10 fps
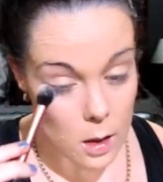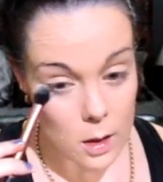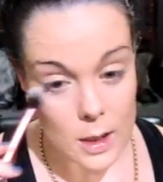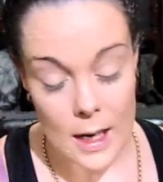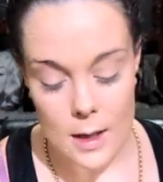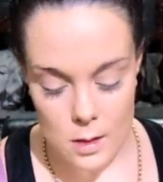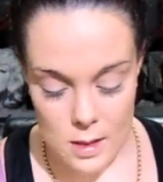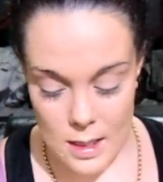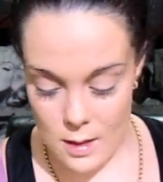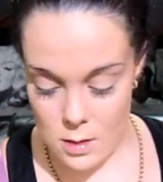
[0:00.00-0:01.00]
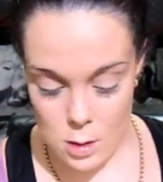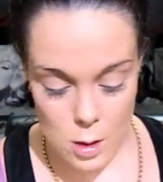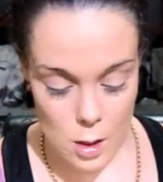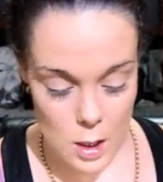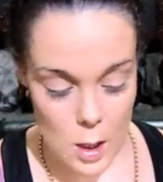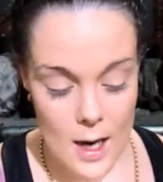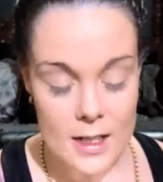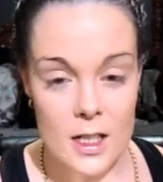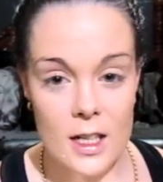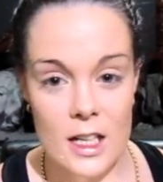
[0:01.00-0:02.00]
Okay, now so I
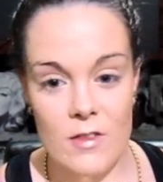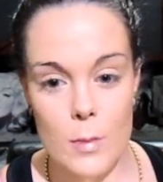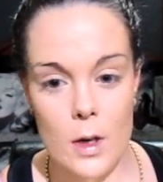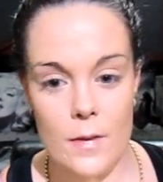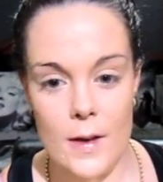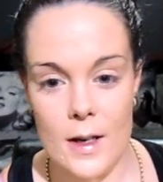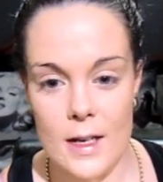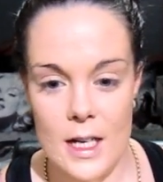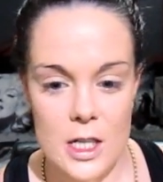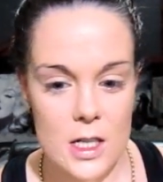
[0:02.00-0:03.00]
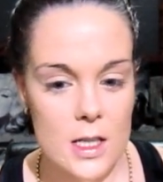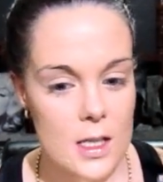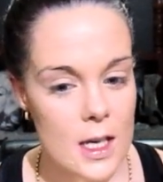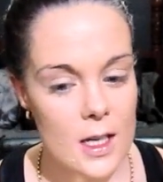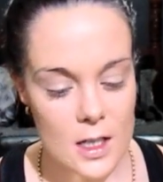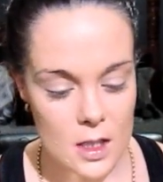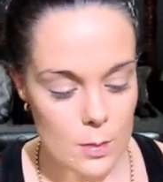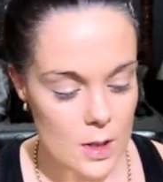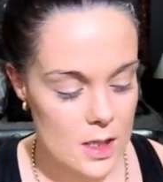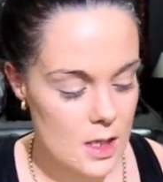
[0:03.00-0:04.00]
like to leave my foundation to sink into
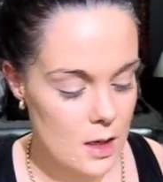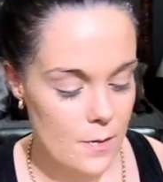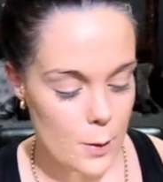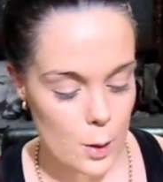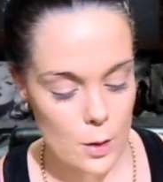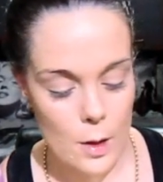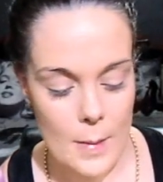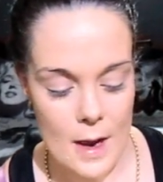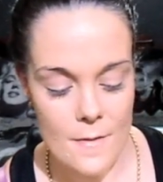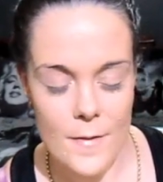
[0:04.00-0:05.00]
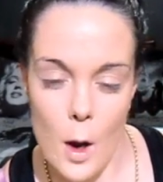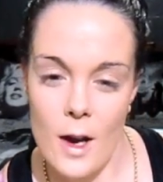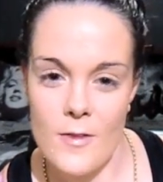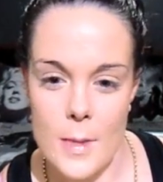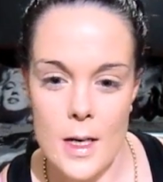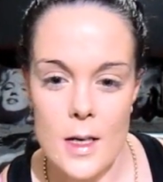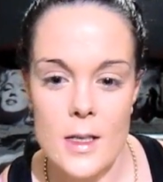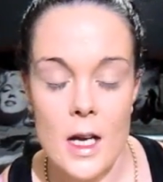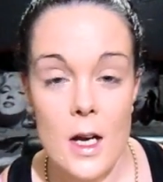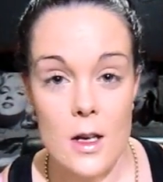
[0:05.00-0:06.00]
my skin for about 5
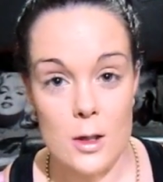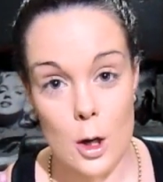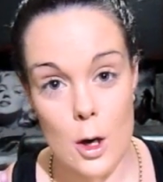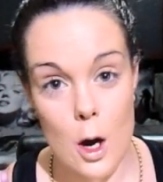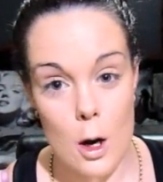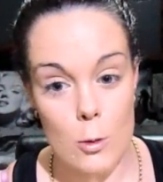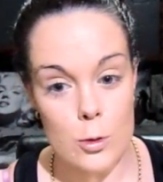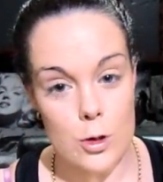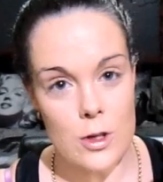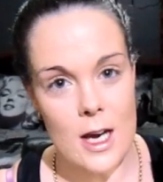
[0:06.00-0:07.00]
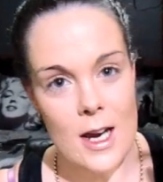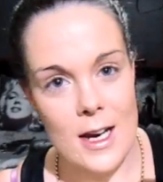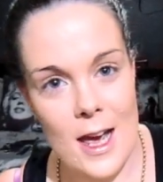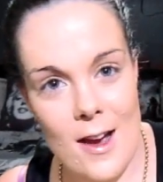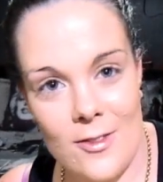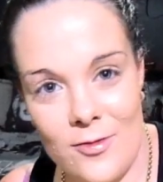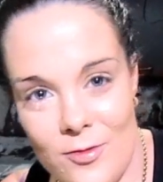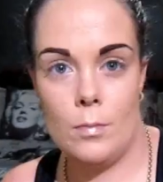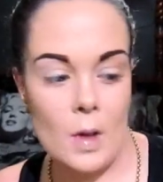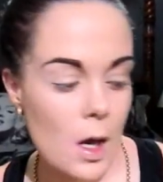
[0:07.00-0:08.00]
minutes, so I'll do that now.
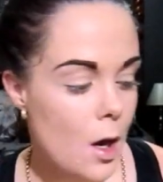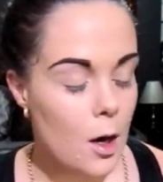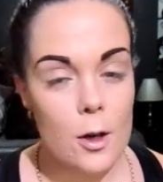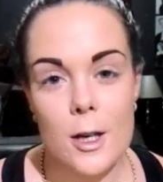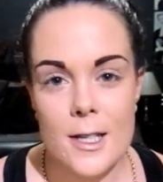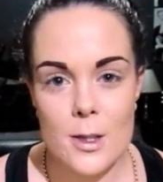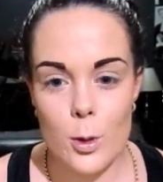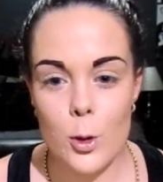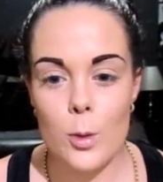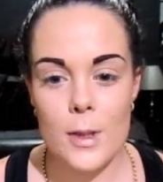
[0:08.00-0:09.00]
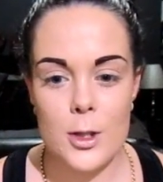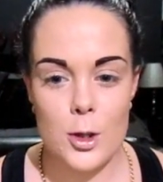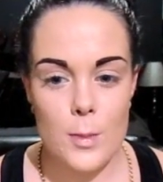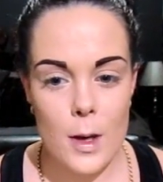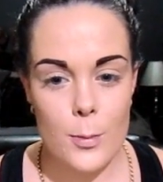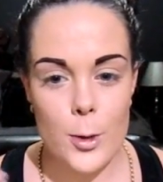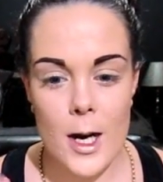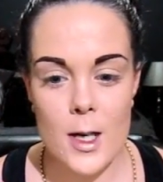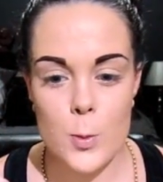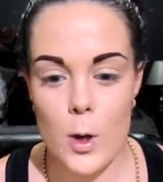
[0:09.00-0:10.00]
Okay, so I normally do my
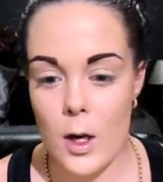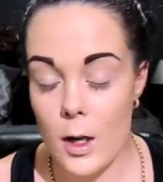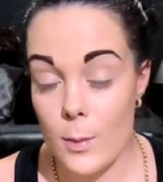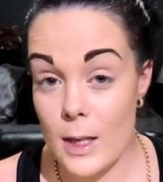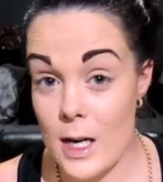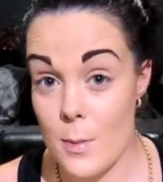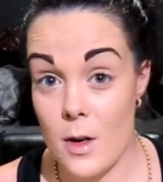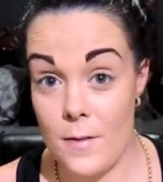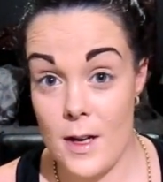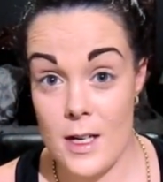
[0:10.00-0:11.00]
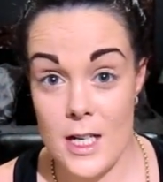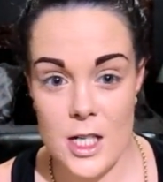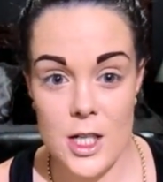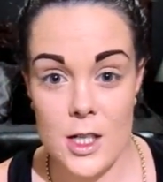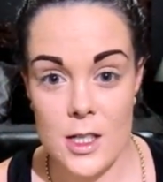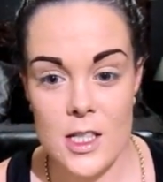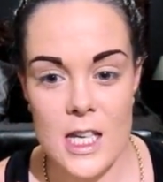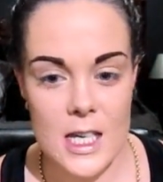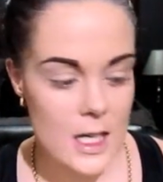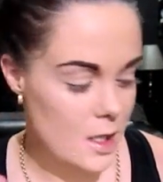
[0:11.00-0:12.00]
brows while I'm letting my foundation
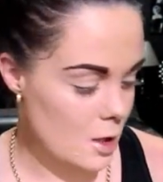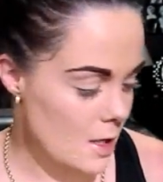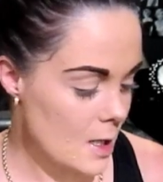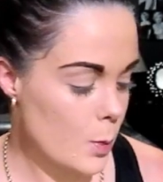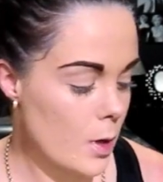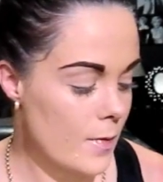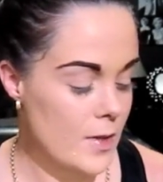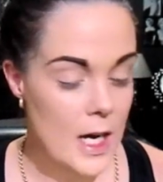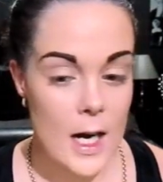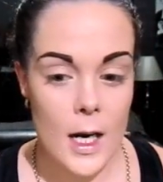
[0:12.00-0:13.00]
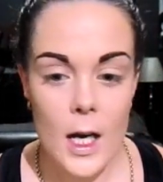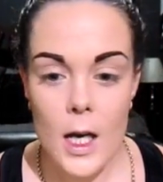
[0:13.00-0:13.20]
sink in, so that's what I've done.